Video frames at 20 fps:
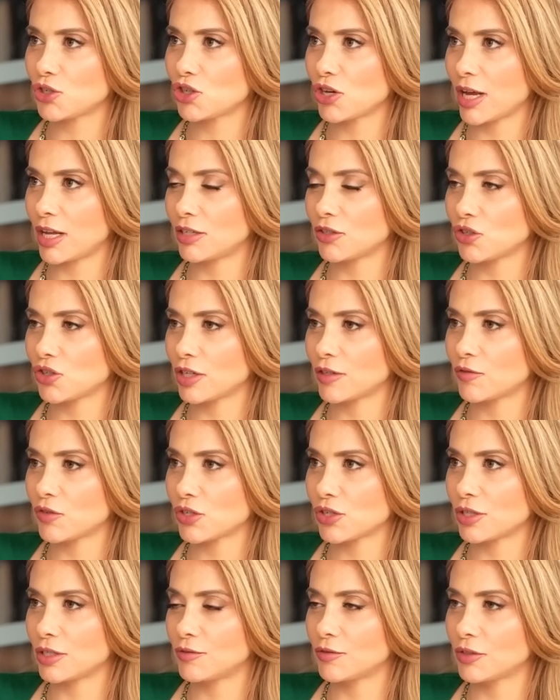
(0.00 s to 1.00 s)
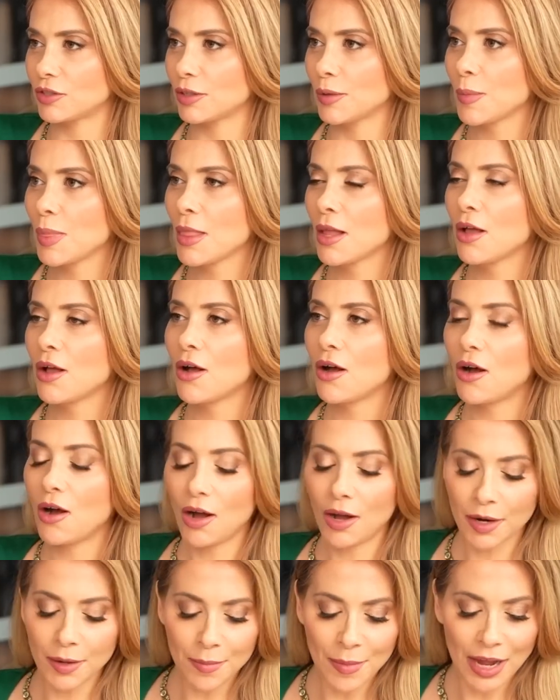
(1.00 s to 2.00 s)
was challenging for silver
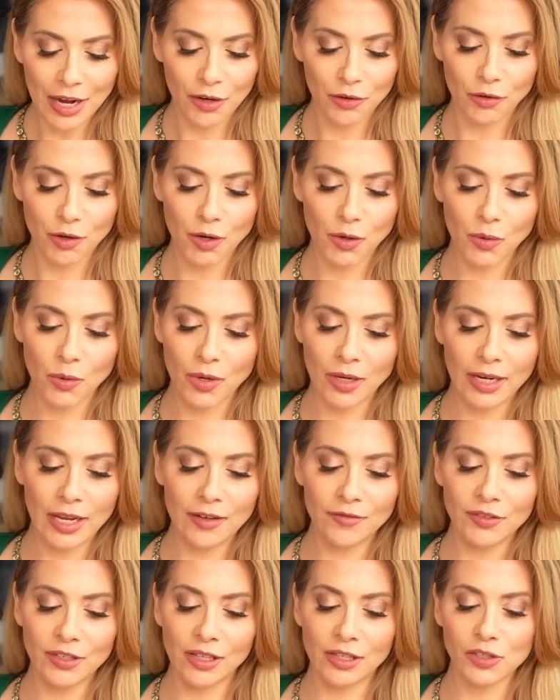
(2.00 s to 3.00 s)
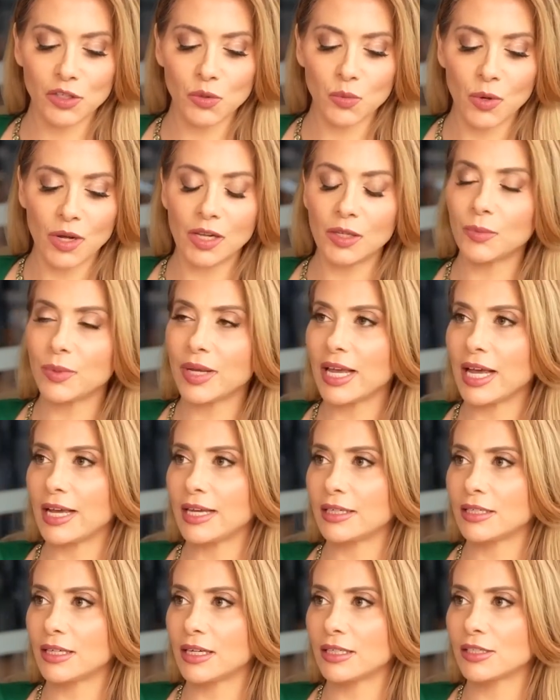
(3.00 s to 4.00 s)
on a macro level as well. We
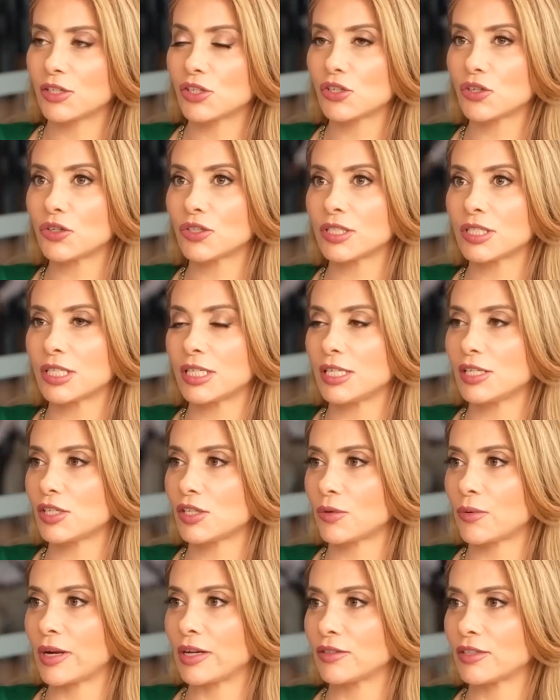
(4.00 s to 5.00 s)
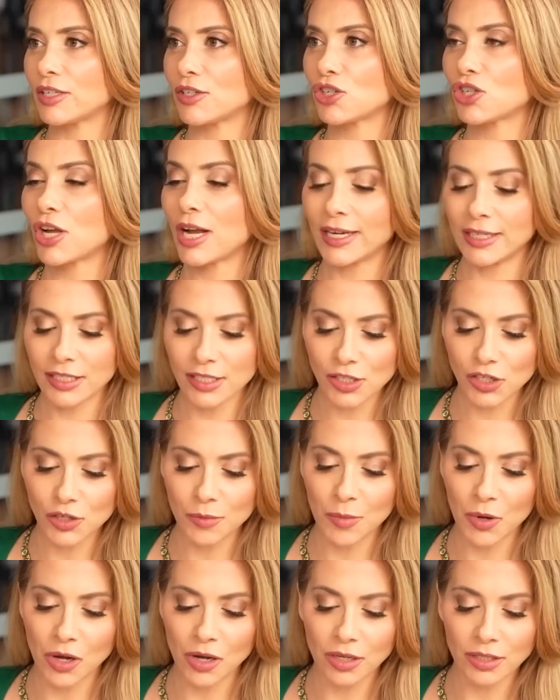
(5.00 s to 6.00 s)
had uncertainty surrounding China's
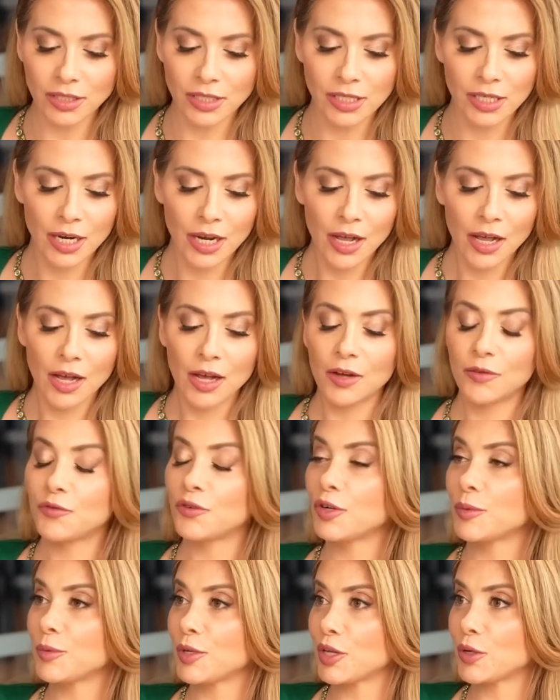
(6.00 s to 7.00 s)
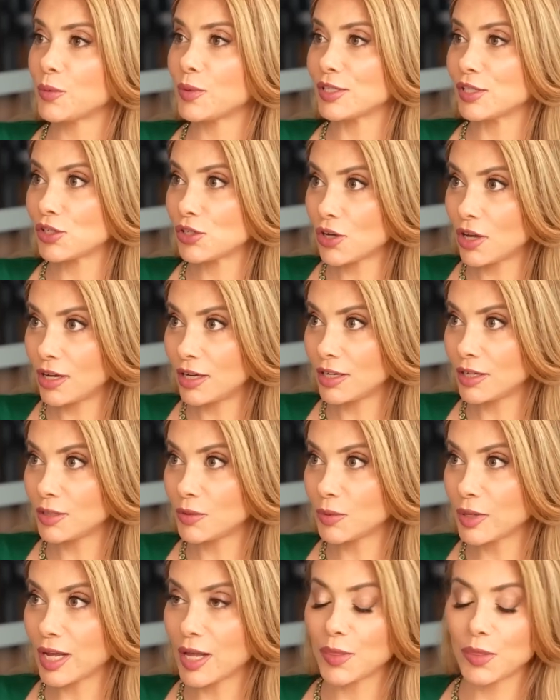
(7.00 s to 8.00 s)
demand, firming US
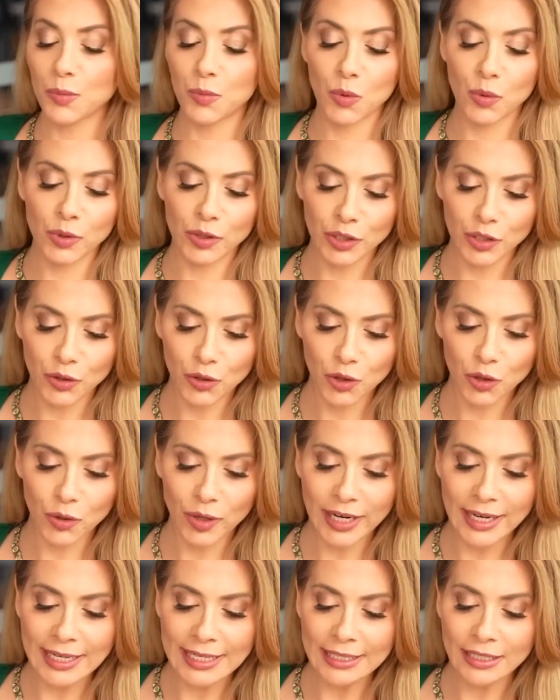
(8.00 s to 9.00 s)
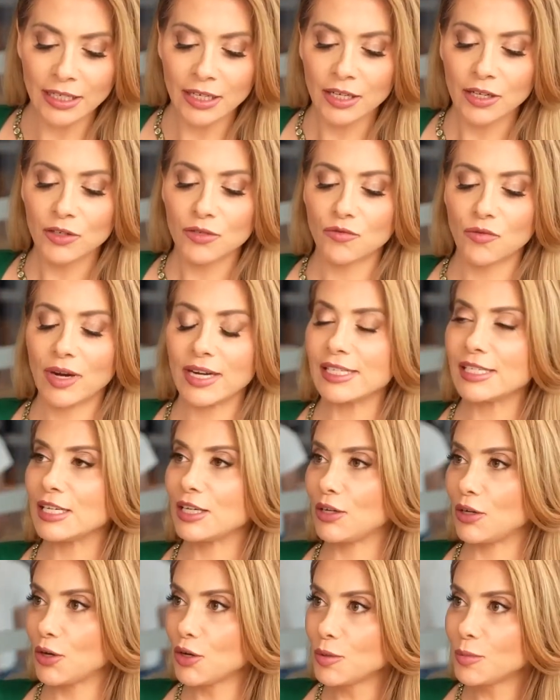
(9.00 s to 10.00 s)
dollar. We had the war in Ukraine,
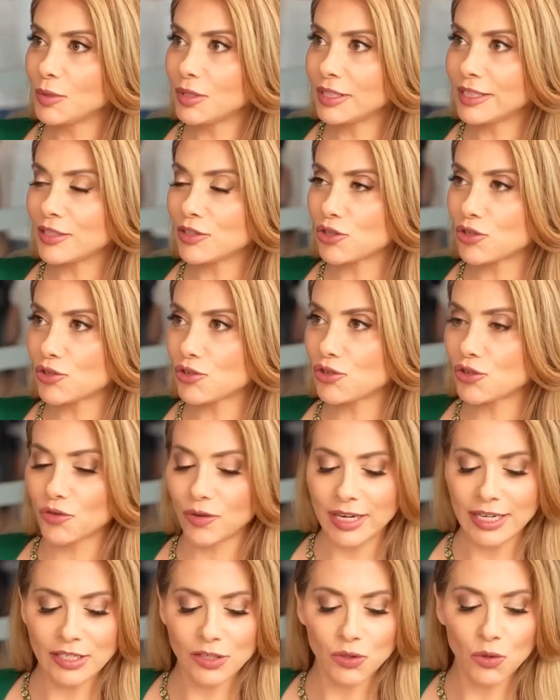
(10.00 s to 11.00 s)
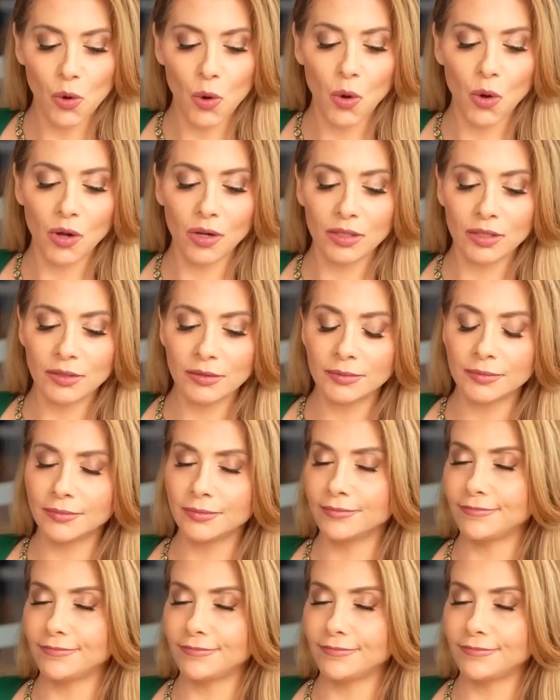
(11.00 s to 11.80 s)
rising global interest rates, all